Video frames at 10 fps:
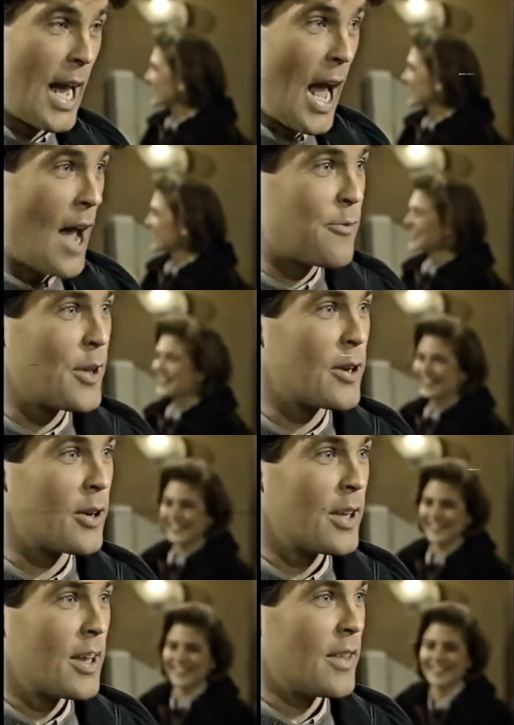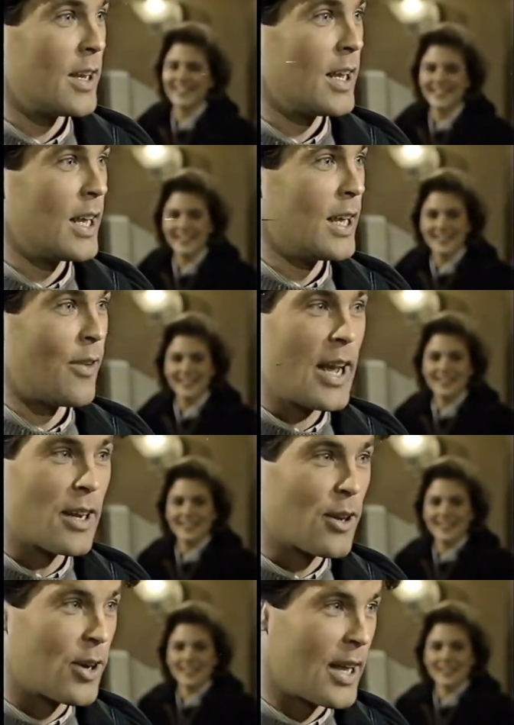And I, figured that if
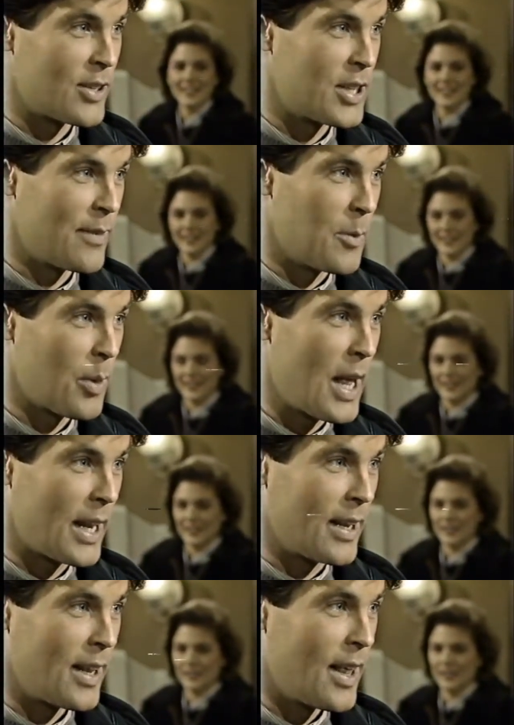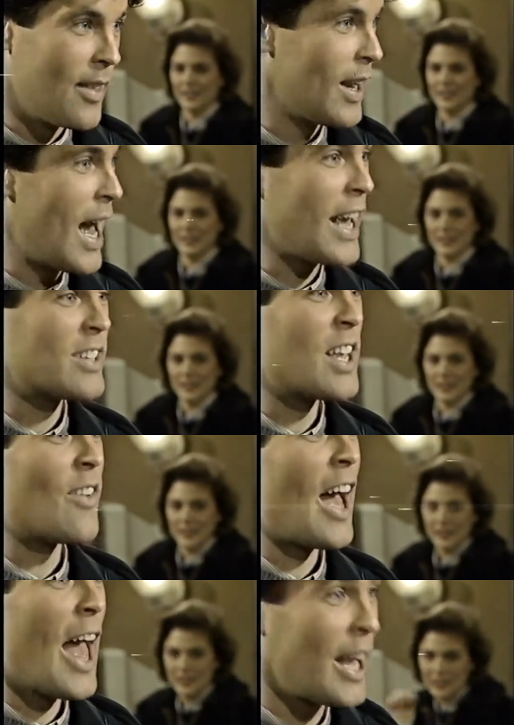I can learn how to save the planet, then I
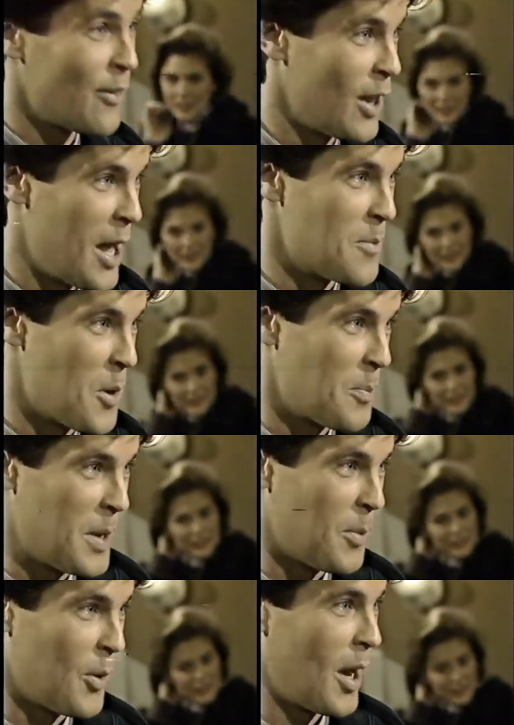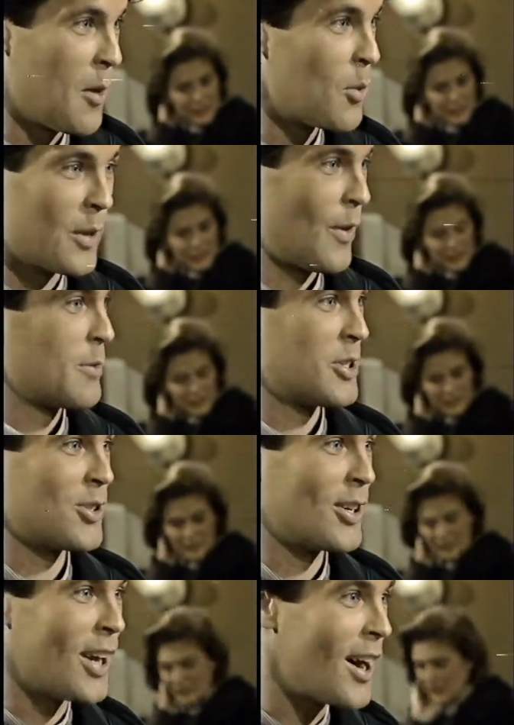can save a heck of a lot more people than I would if I was just a